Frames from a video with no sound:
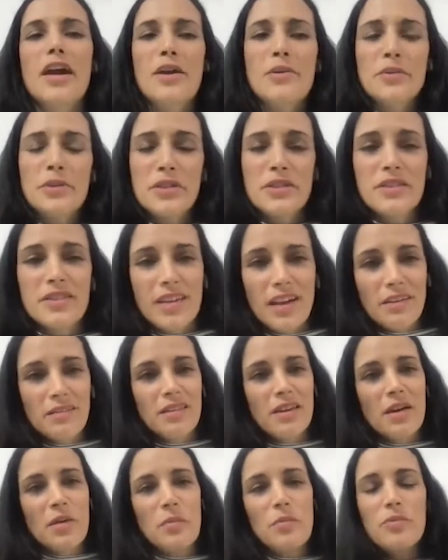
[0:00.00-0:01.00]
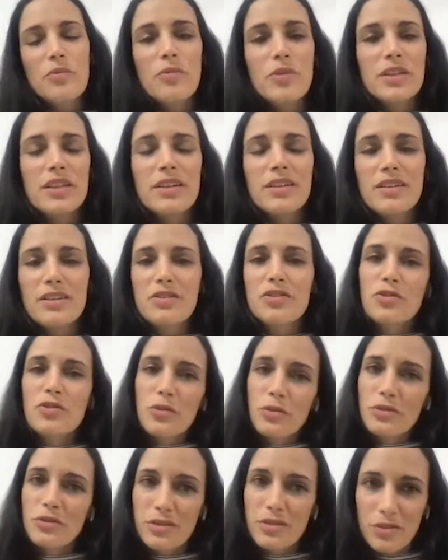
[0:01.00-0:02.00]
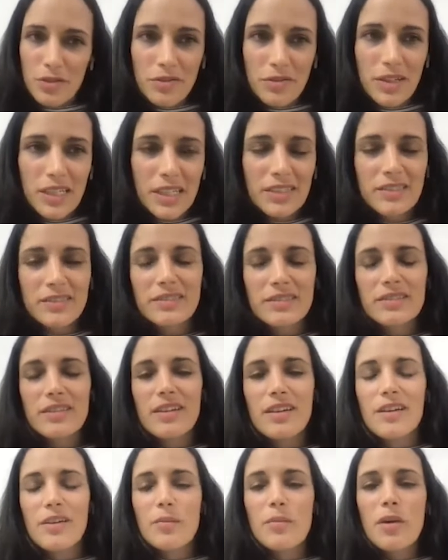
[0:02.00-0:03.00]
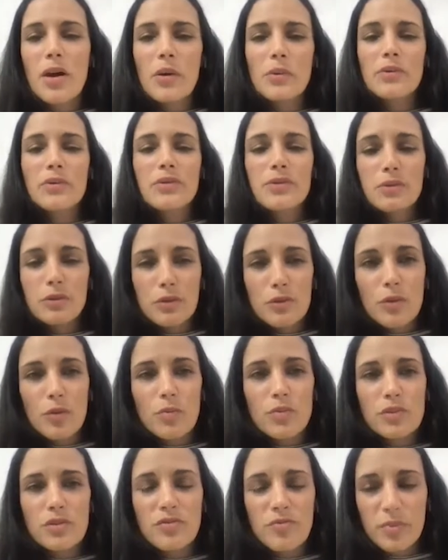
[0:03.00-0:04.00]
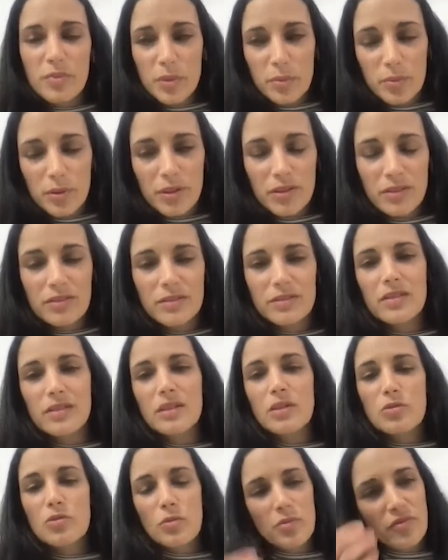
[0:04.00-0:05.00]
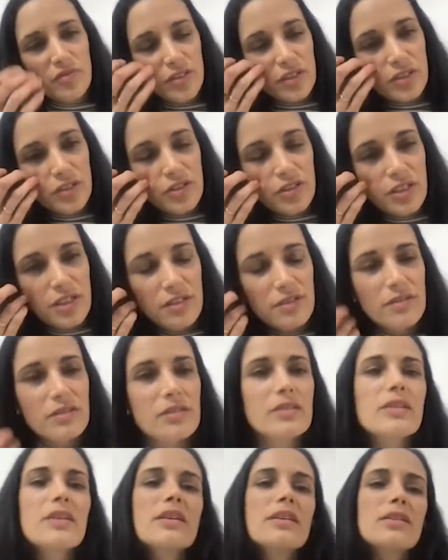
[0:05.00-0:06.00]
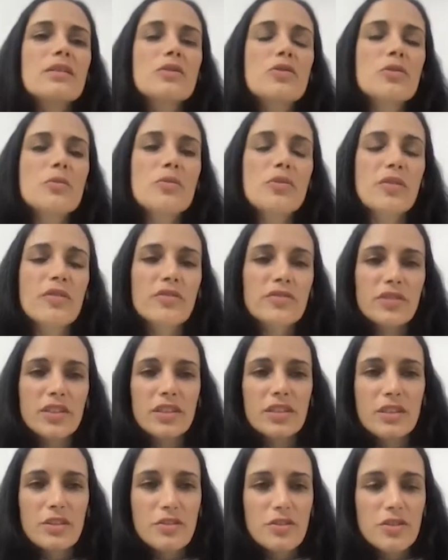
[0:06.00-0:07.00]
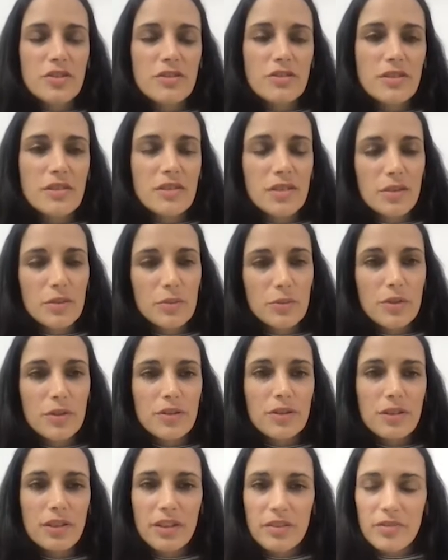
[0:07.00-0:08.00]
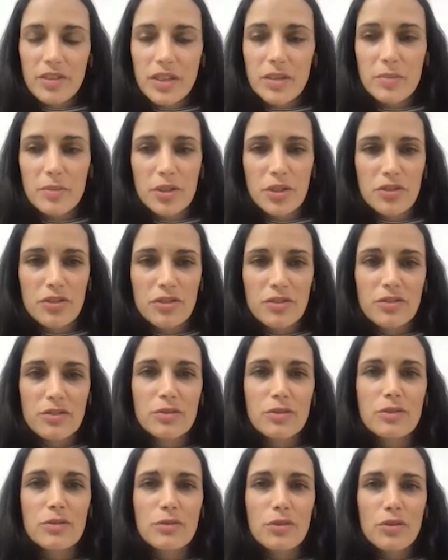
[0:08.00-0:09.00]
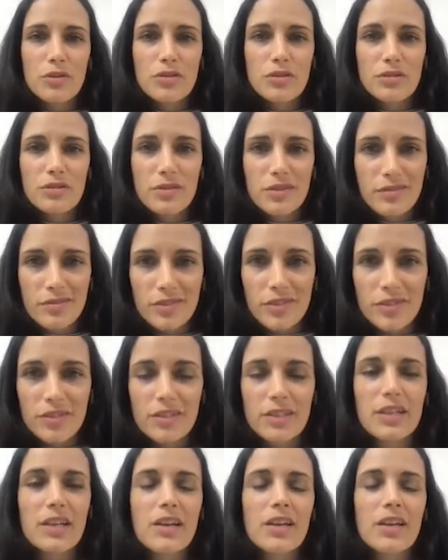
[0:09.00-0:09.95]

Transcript: I want to start up with a short story about two groups of people, a group of engineers and a group of teenagers that were giving a mission to cross a river.